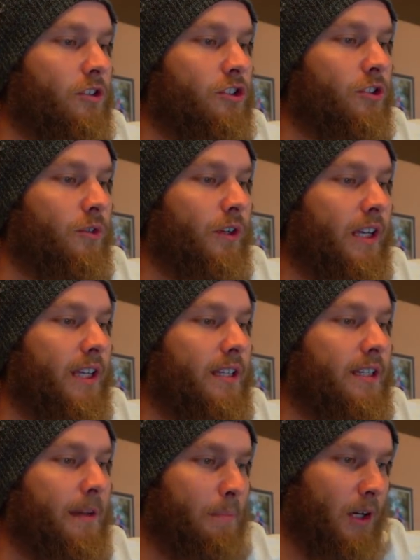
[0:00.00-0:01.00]
Tree
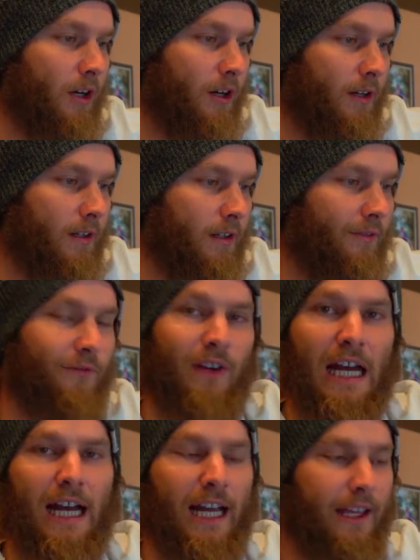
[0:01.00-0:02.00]
Dipper
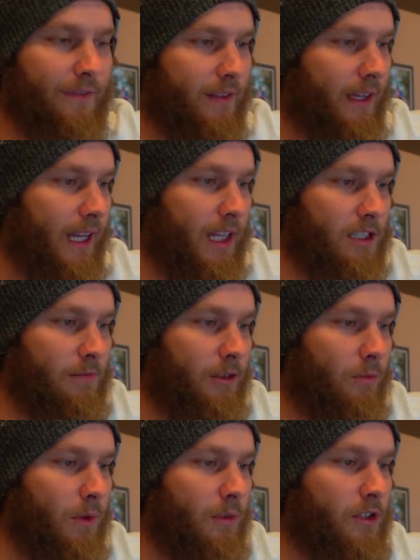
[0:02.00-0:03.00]
5 asked
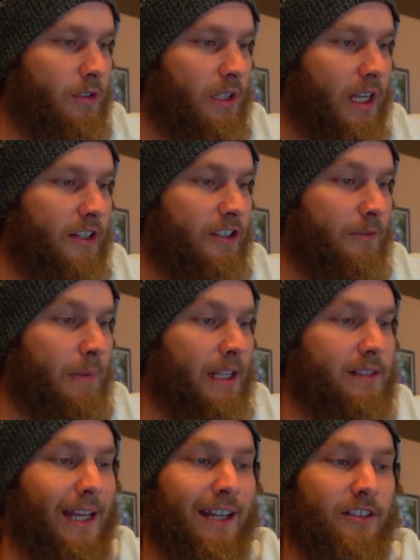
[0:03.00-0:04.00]
me, what would you say is your
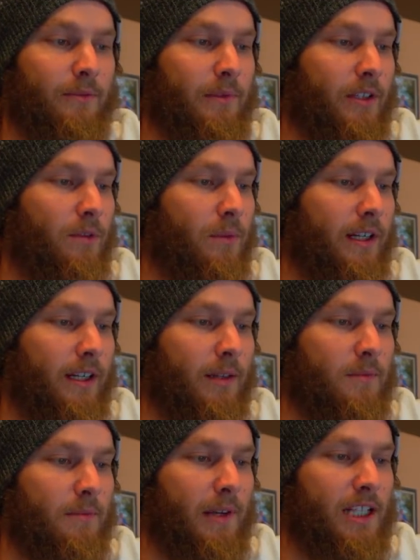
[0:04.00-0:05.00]
best attribute when it
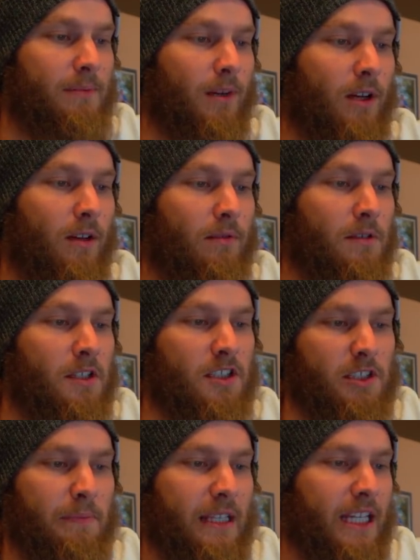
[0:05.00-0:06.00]
comes to baseball?
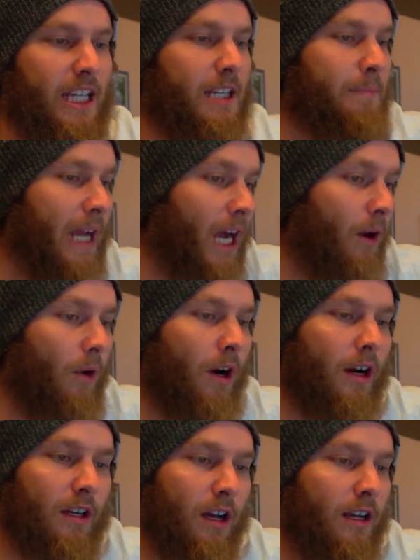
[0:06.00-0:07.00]
Speed,
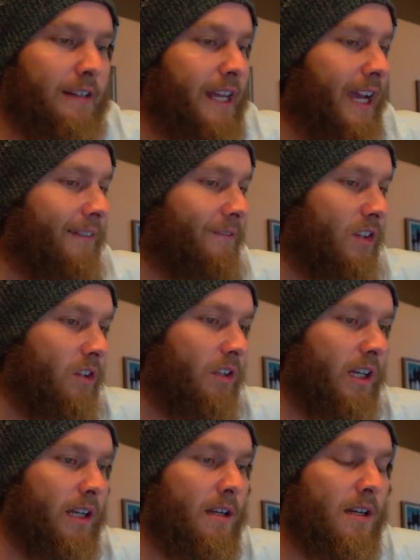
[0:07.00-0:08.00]
power, contact,
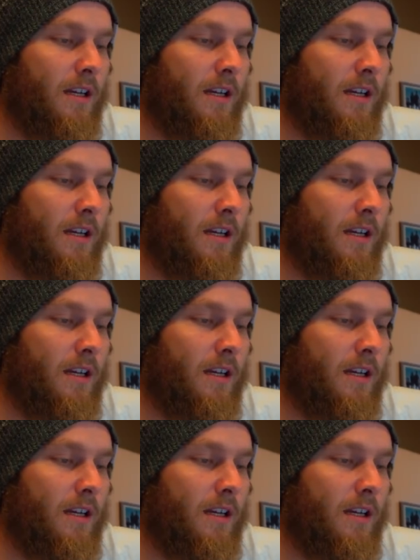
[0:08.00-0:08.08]
fielding.